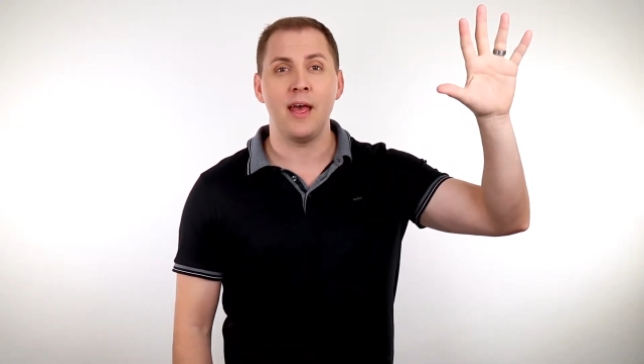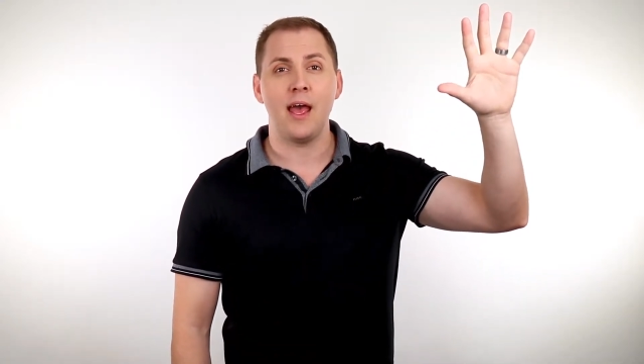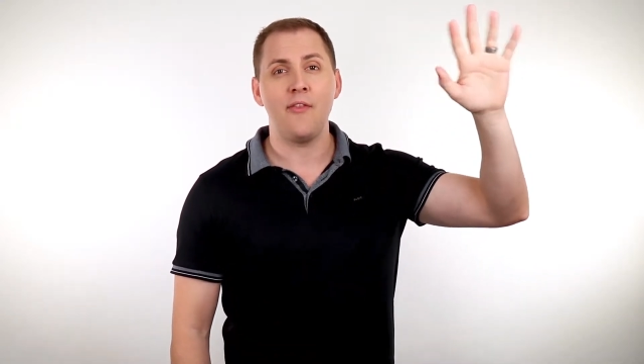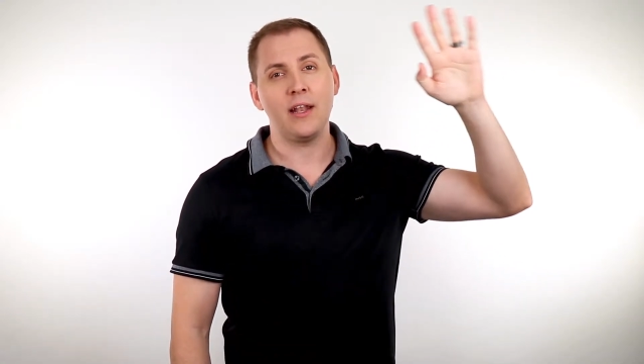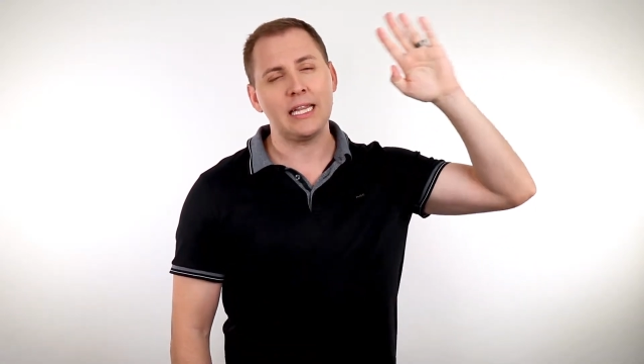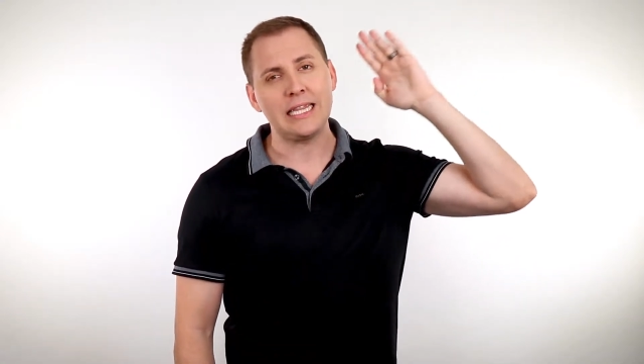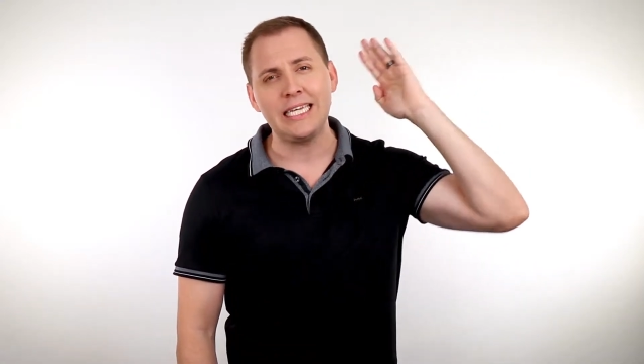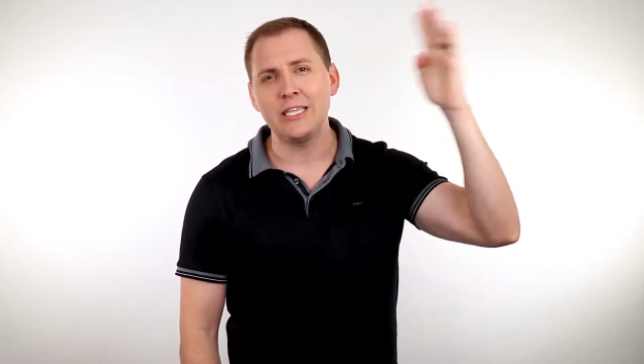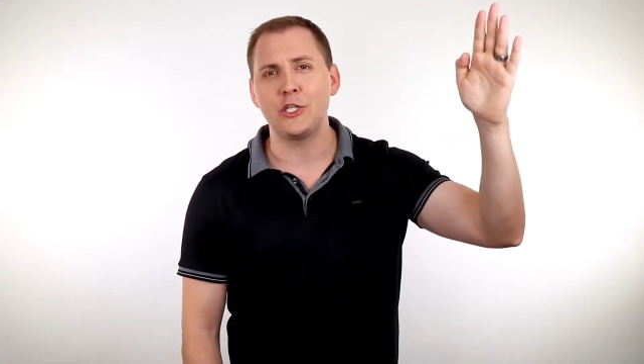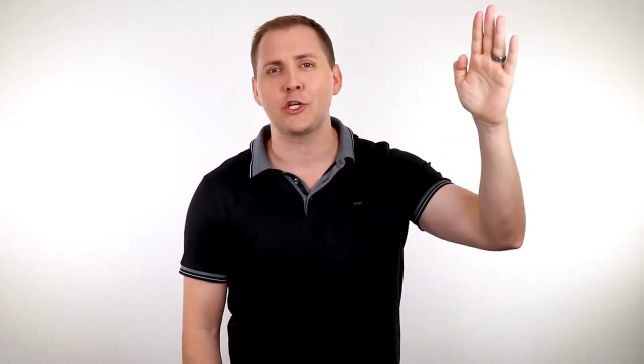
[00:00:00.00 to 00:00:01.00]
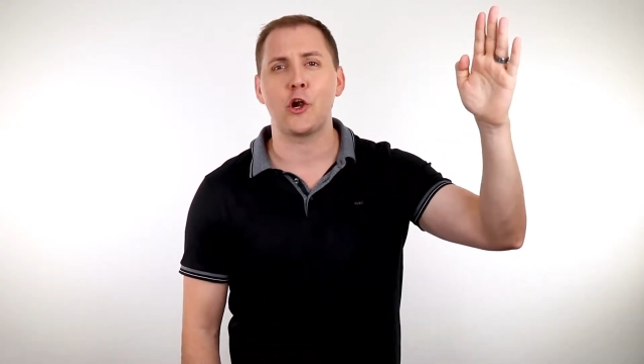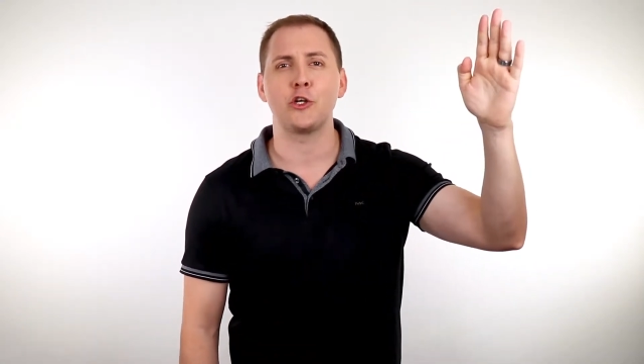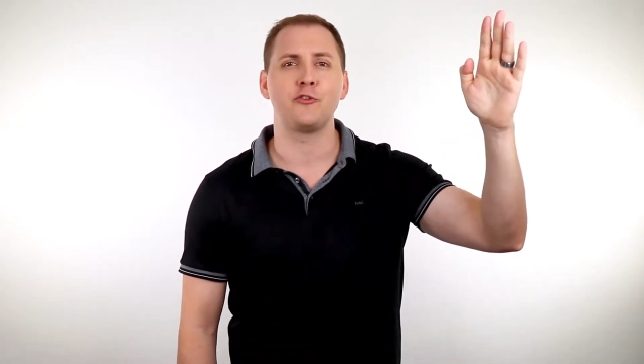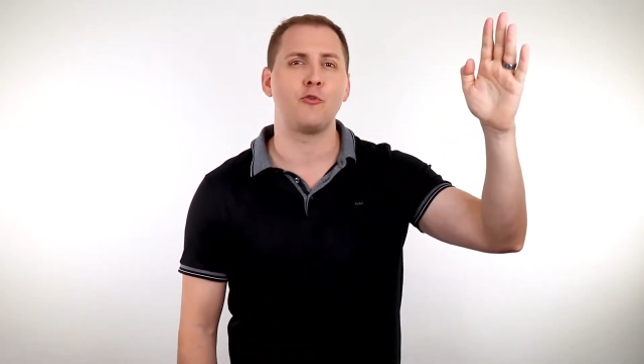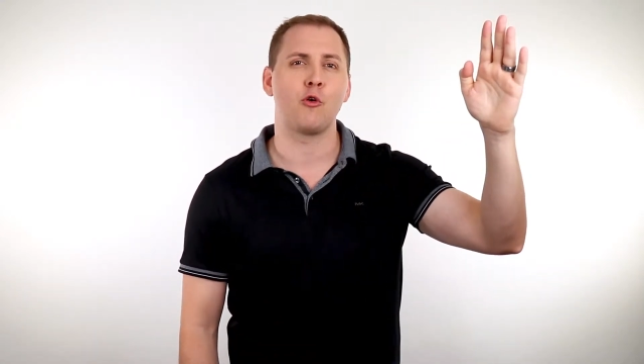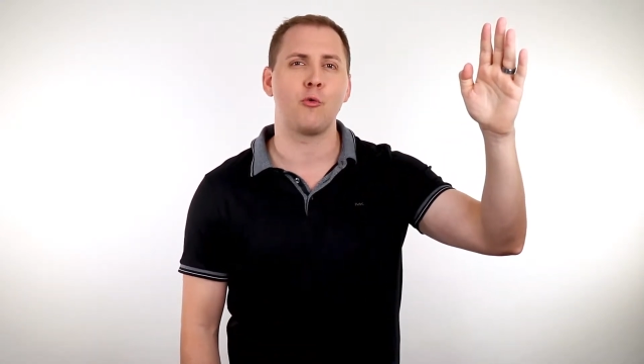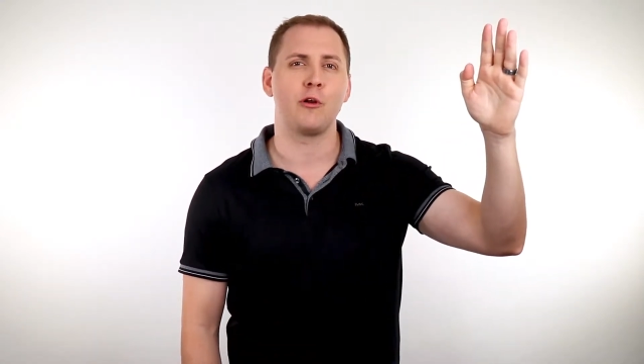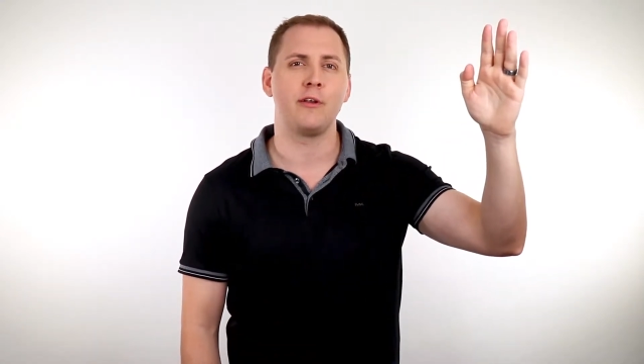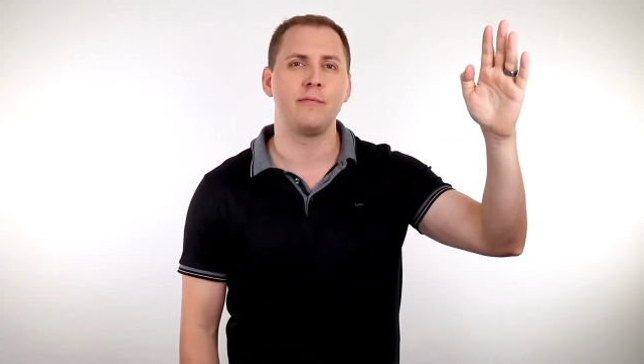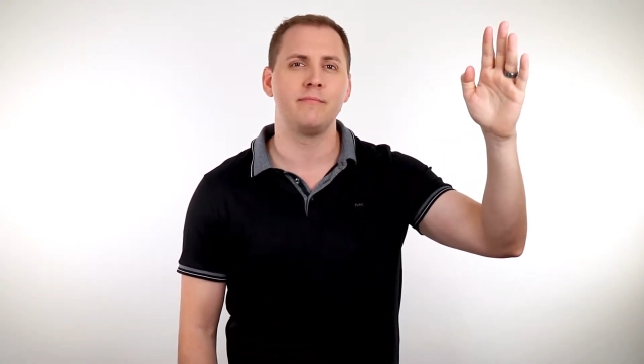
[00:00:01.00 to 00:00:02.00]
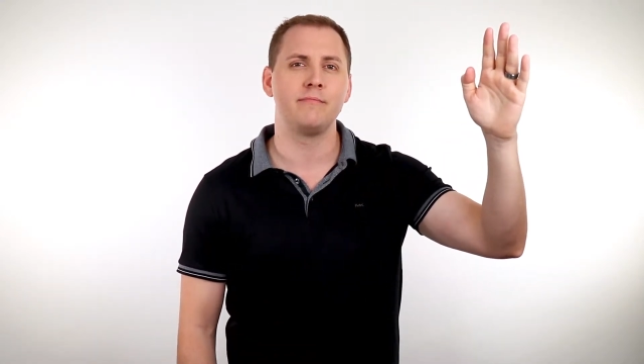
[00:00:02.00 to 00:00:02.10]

and then lead the charge forward.